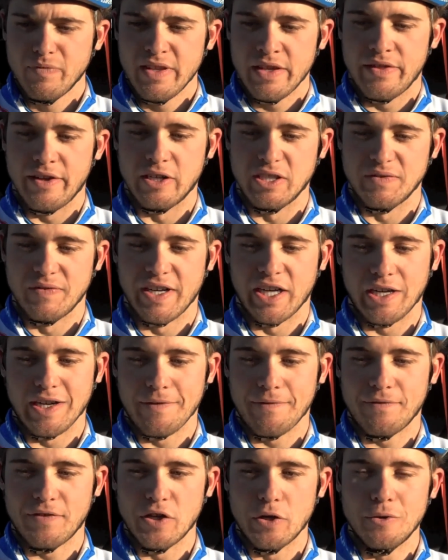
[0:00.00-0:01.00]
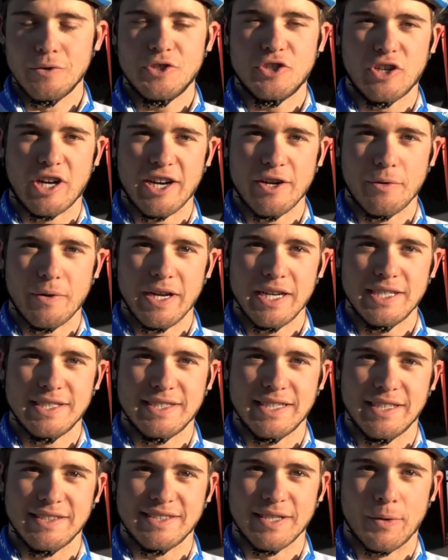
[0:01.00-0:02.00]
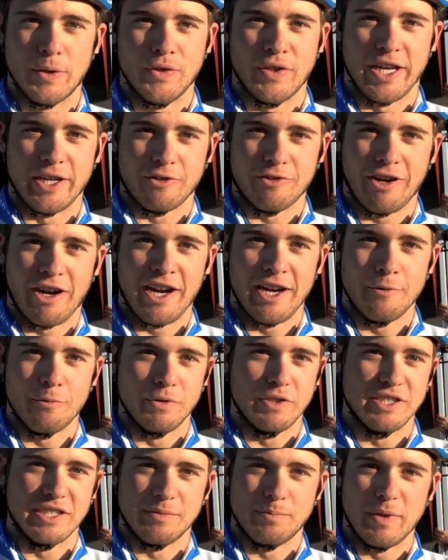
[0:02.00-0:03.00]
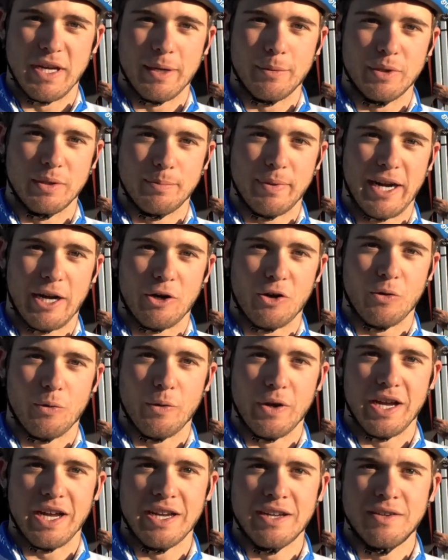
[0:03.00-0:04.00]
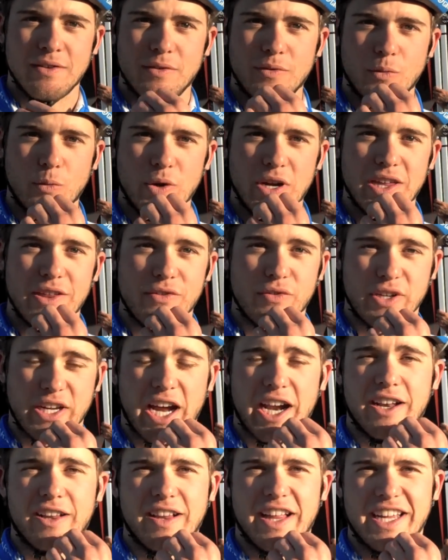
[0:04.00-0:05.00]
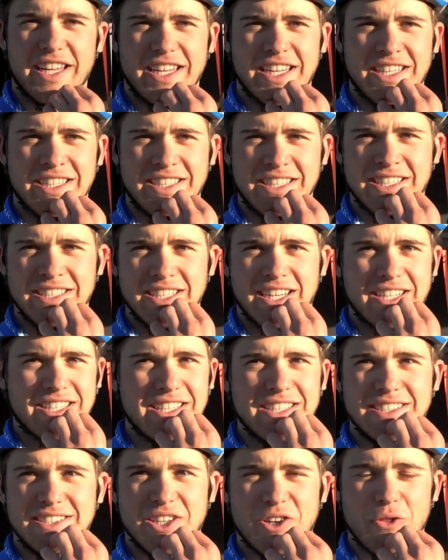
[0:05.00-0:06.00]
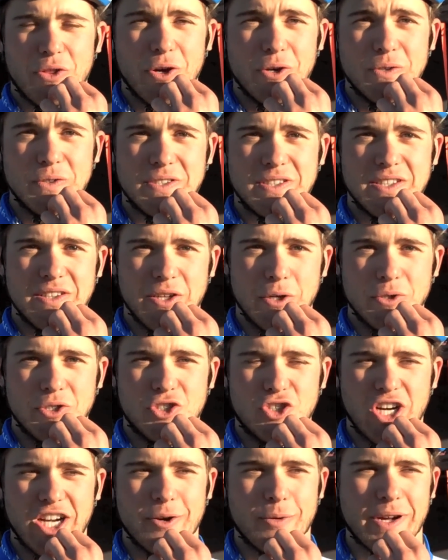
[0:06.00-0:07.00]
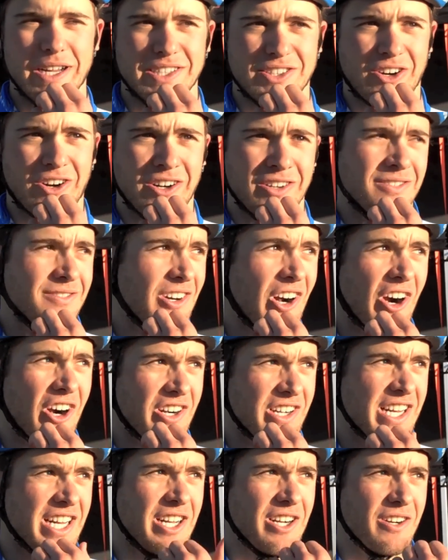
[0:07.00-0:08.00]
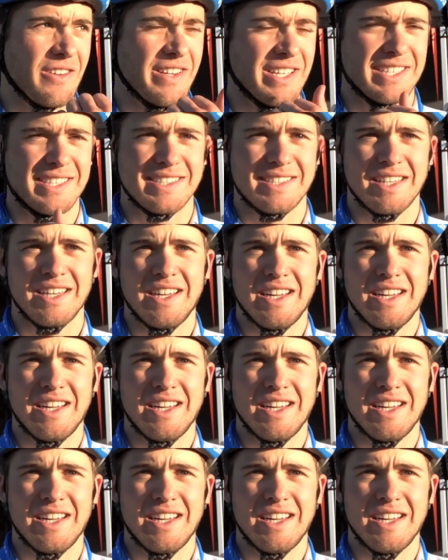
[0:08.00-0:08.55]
there's very few straightaways that someone like Ryan would just be able to power away with, kind of like in Kentucky. So those straightaways aren't here this,